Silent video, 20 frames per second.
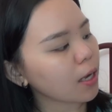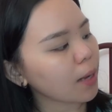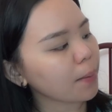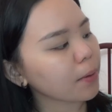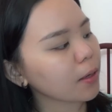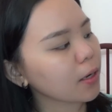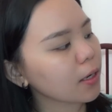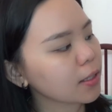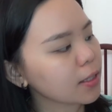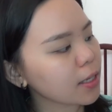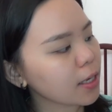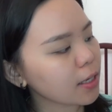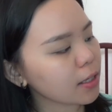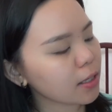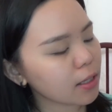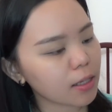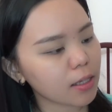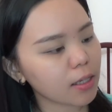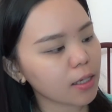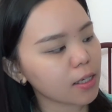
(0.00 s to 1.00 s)
I'm gonna take
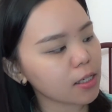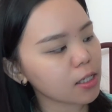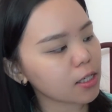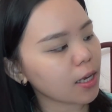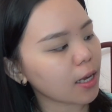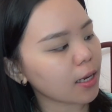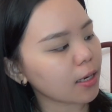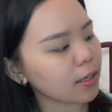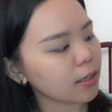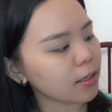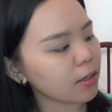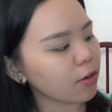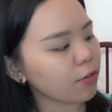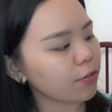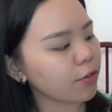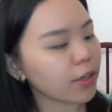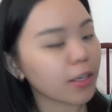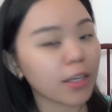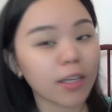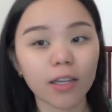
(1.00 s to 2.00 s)
this color
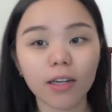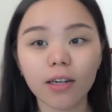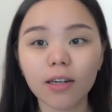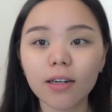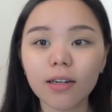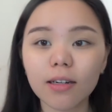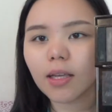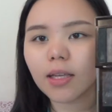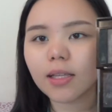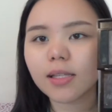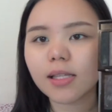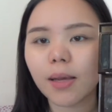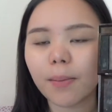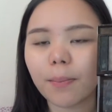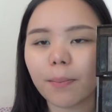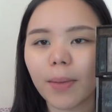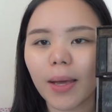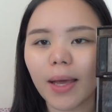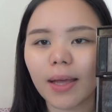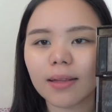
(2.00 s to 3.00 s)
over here. It's a
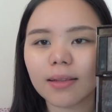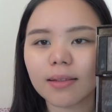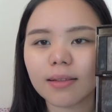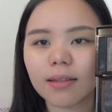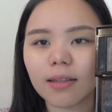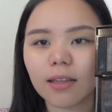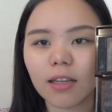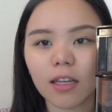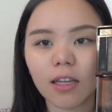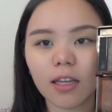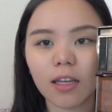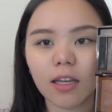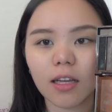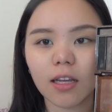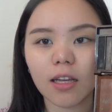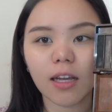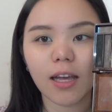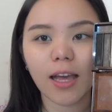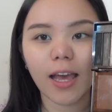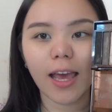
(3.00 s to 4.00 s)
matte
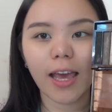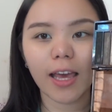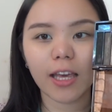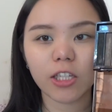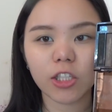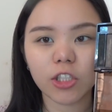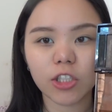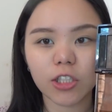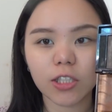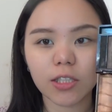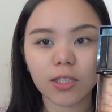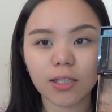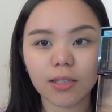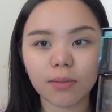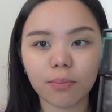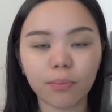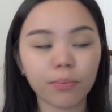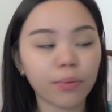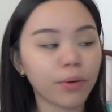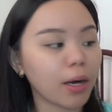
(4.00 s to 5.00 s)

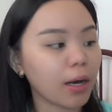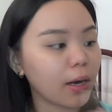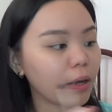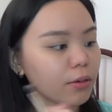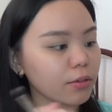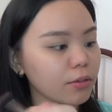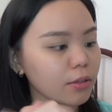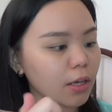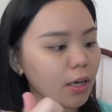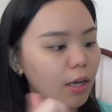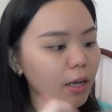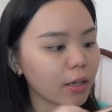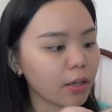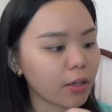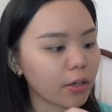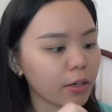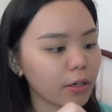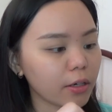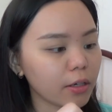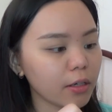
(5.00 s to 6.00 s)
ashy brown
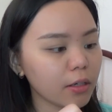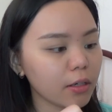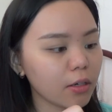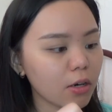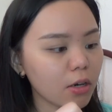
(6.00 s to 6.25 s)
color.